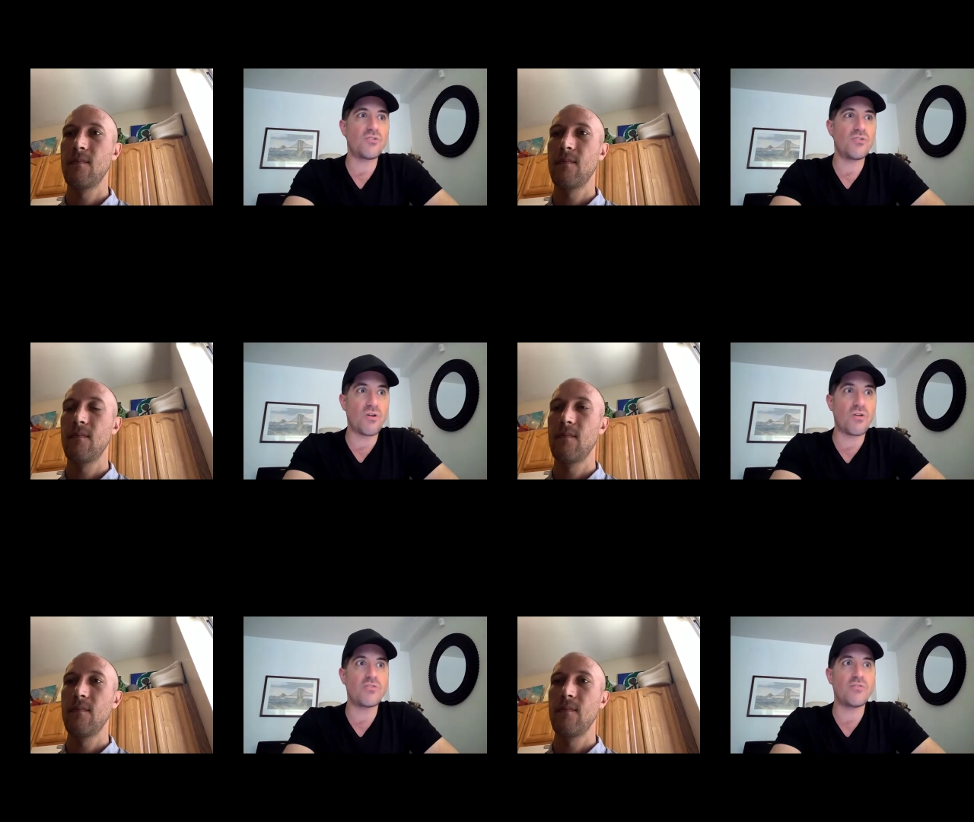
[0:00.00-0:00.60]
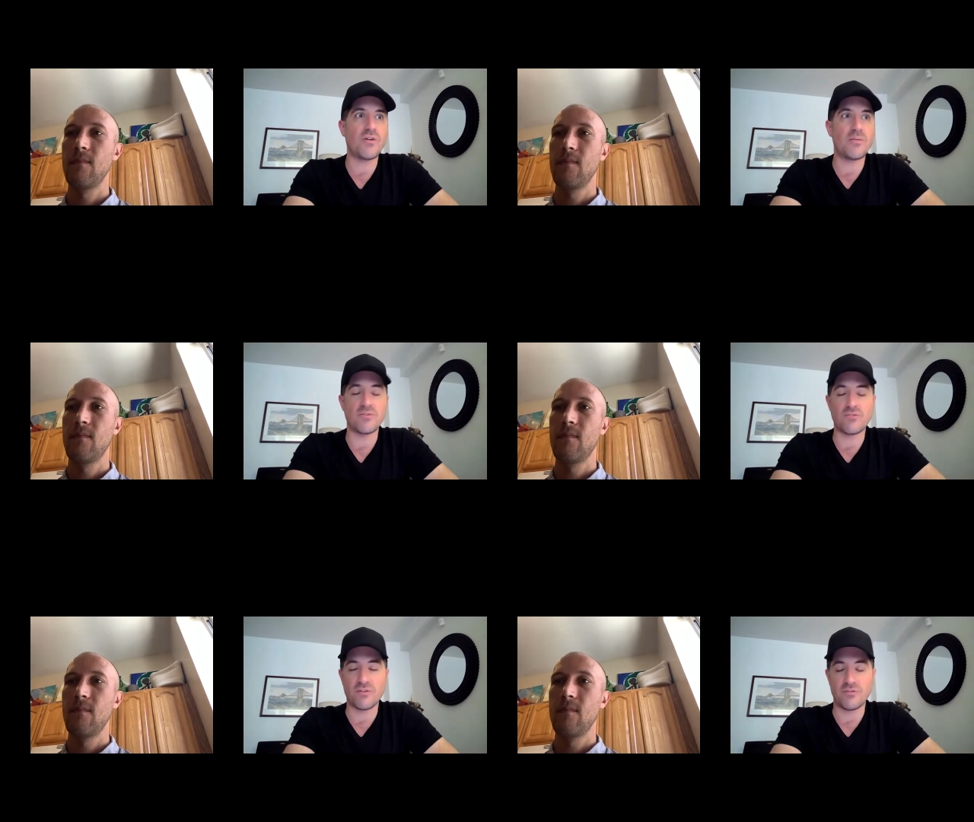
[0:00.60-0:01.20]
Speaker 1: you're also very
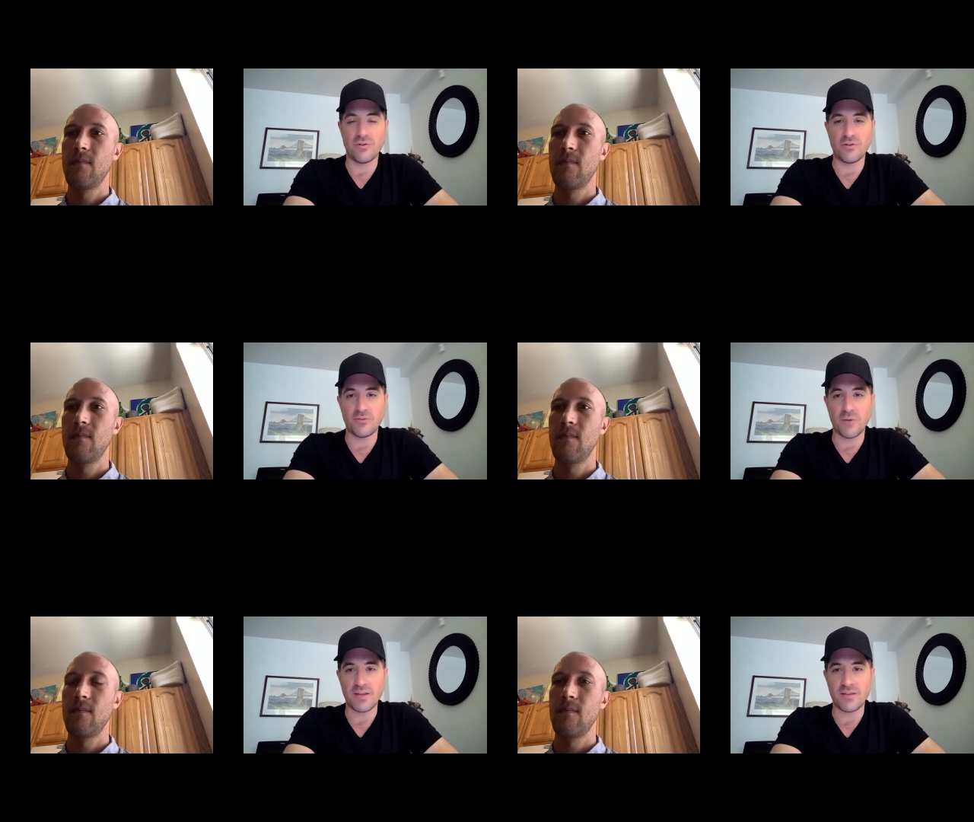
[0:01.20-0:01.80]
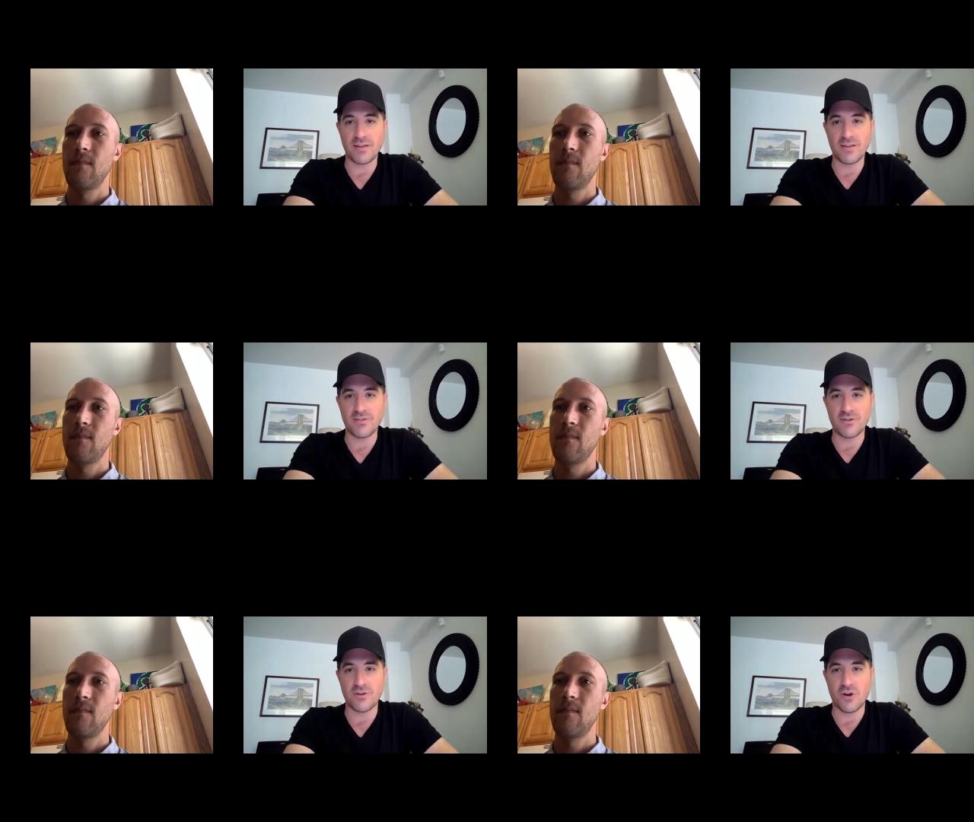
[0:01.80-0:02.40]
much looking forward to as things
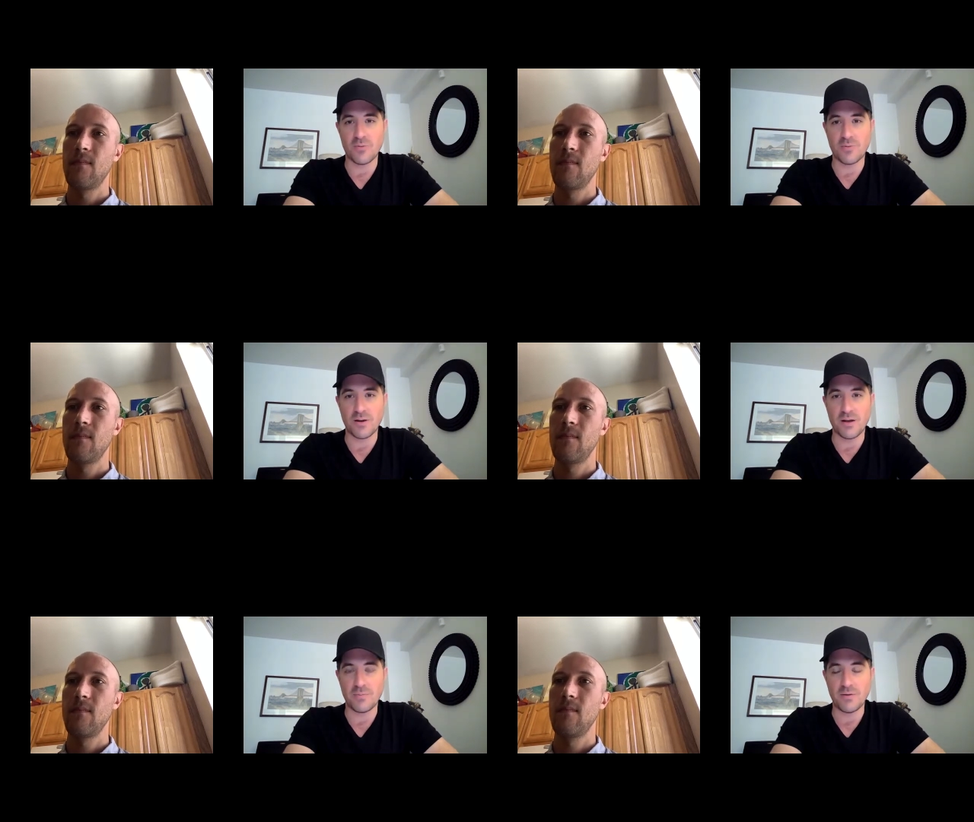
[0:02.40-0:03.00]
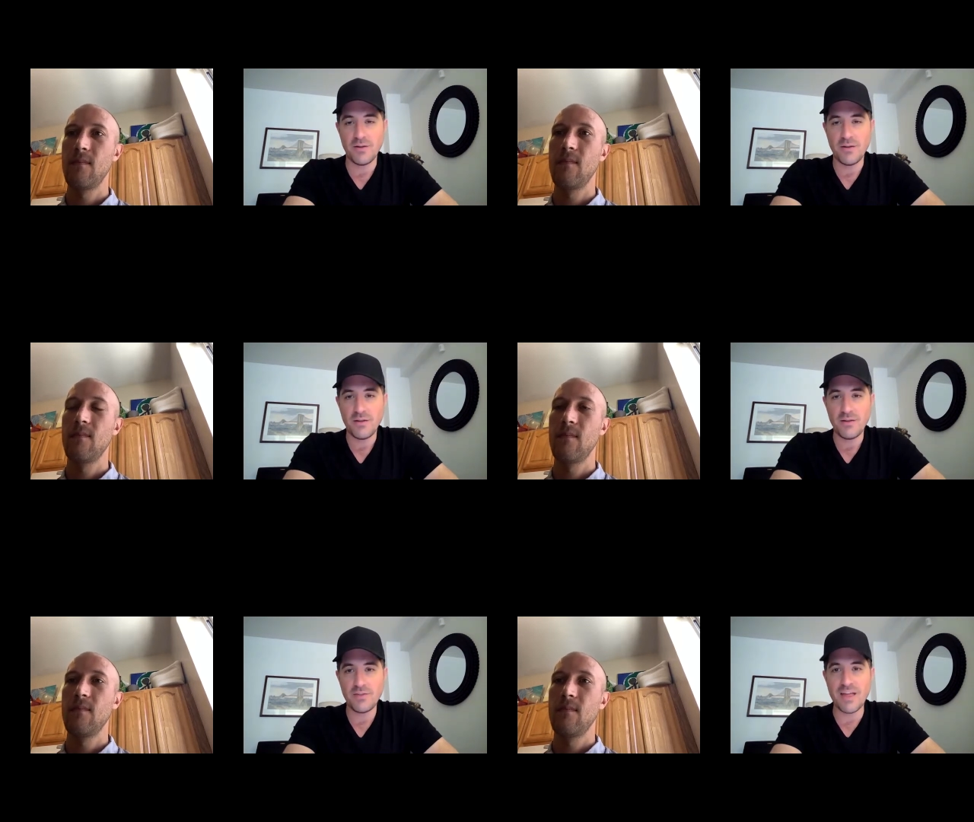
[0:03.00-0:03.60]
start to open up
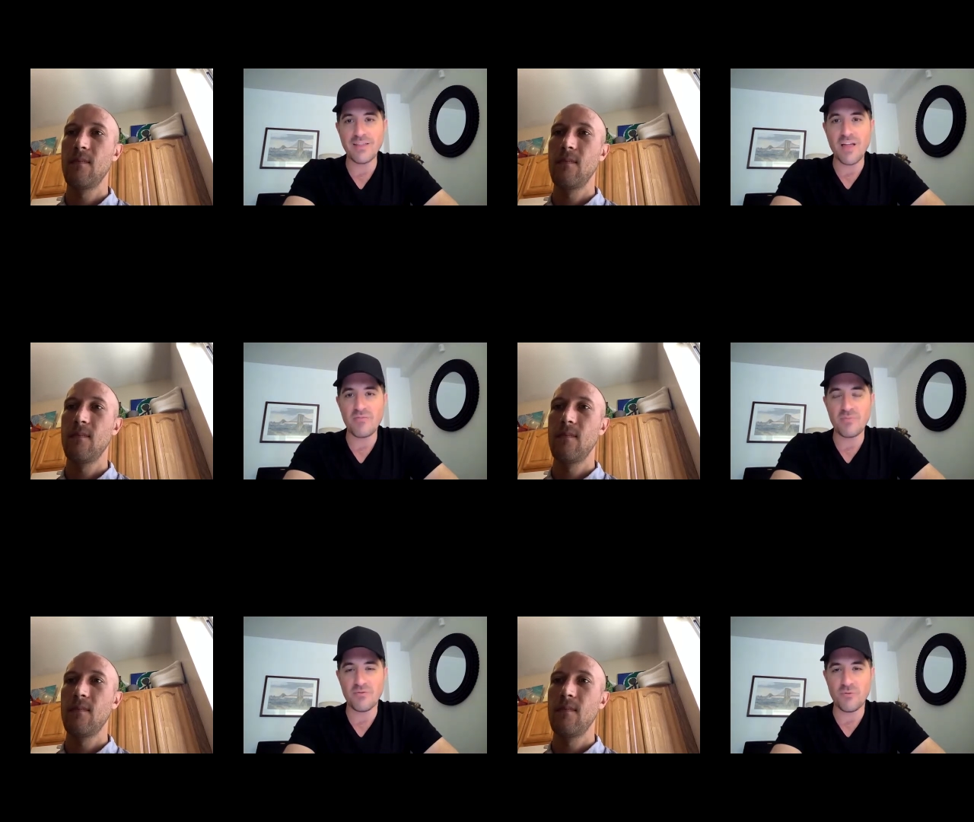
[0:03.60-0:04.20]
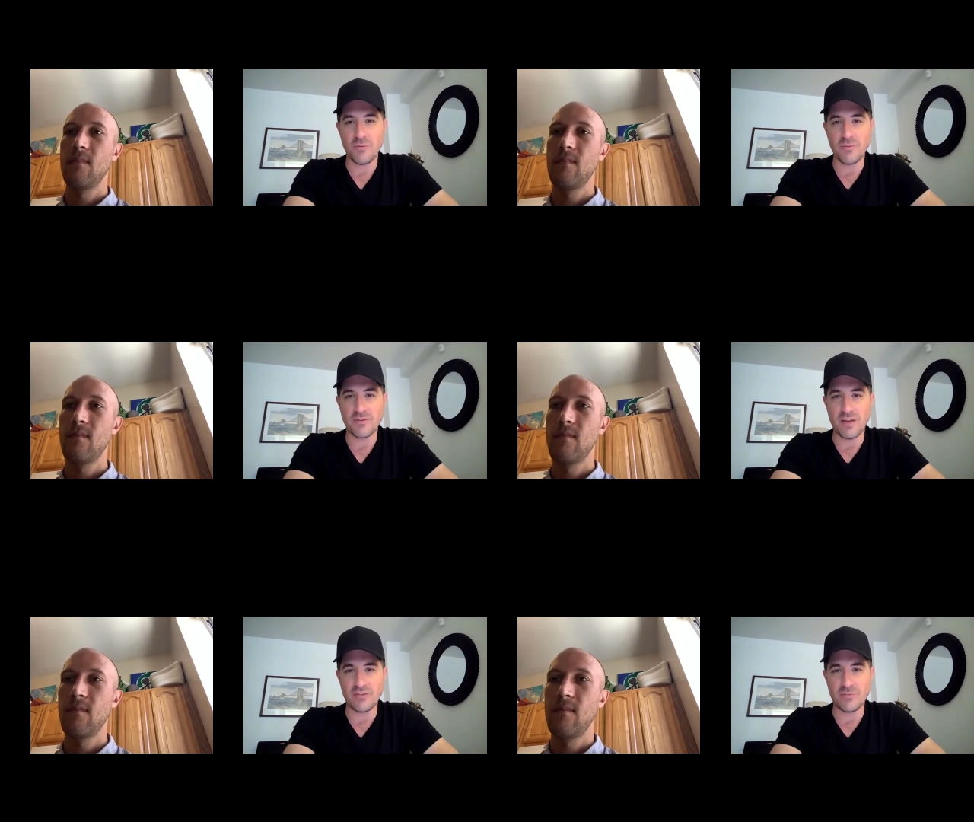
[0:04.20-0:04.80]
that live
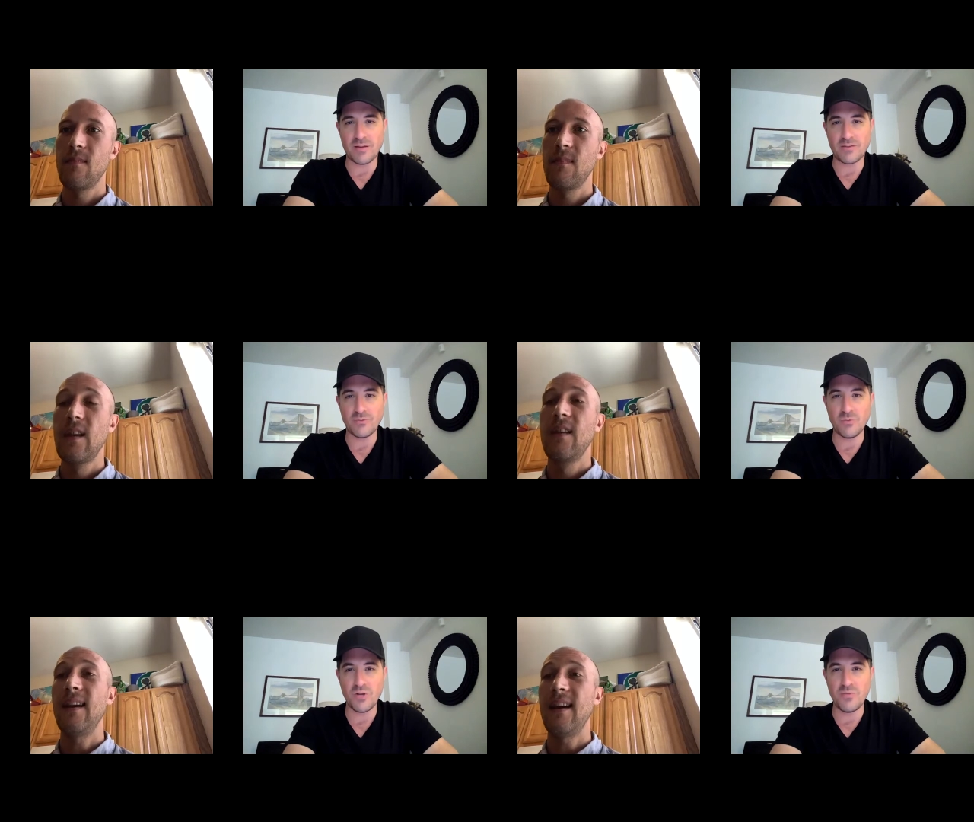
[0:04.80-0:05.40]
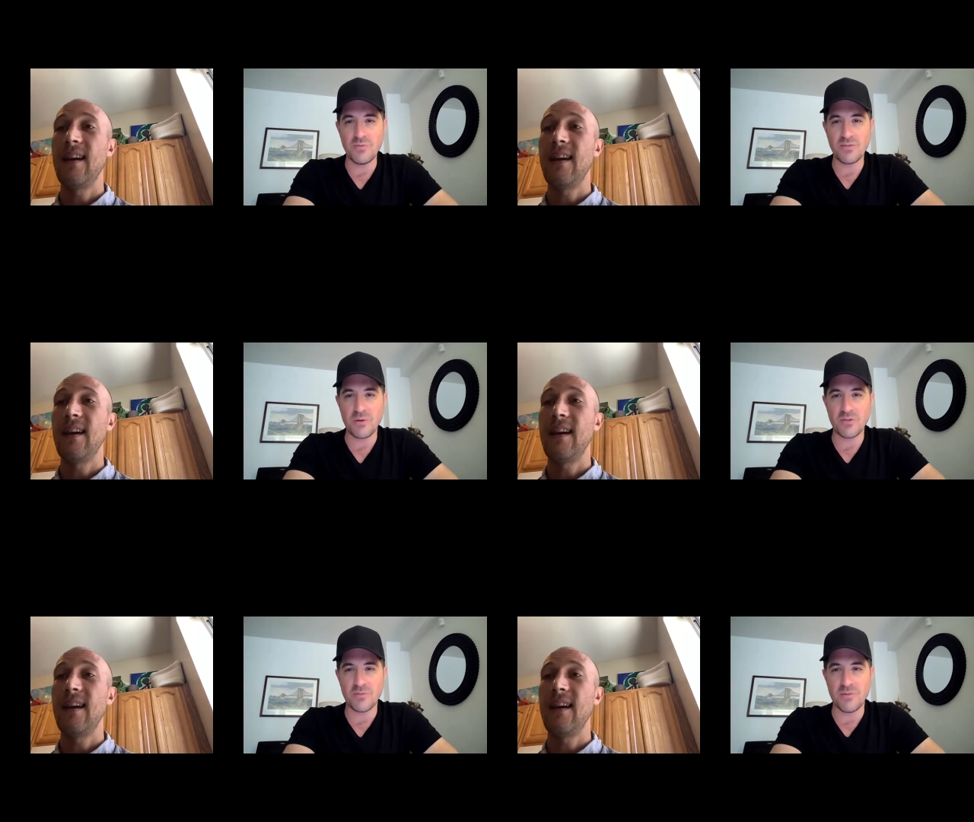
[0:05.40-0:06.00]
performance aspect. What do you miss
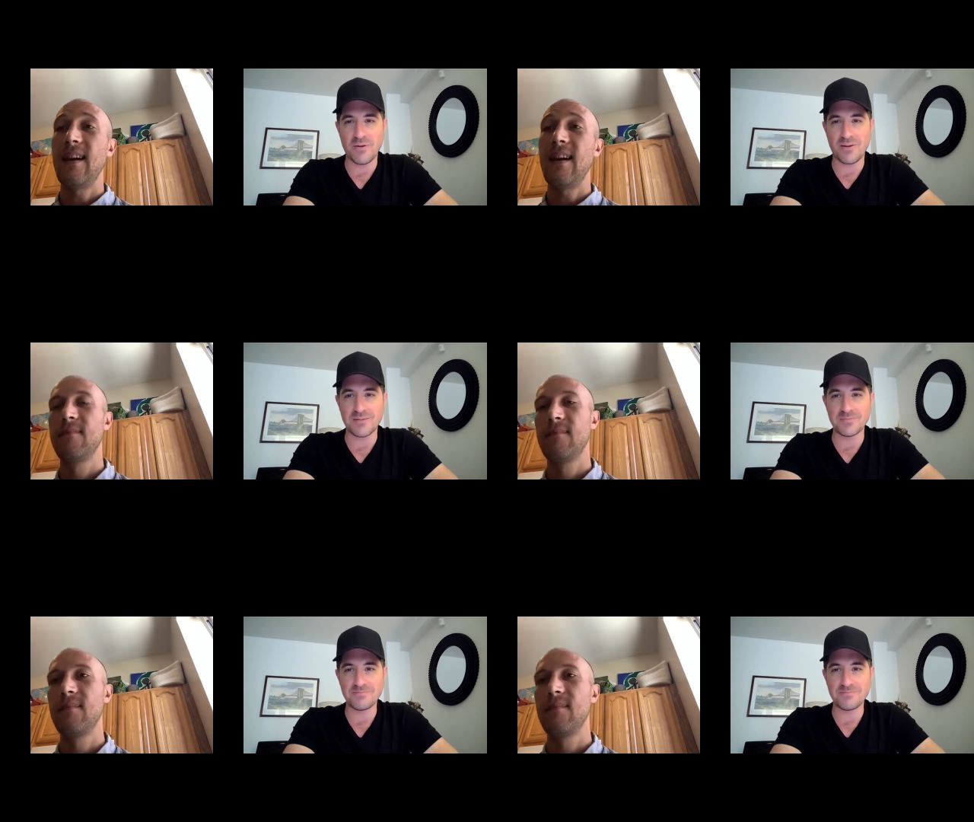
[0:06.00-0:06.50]
most about it?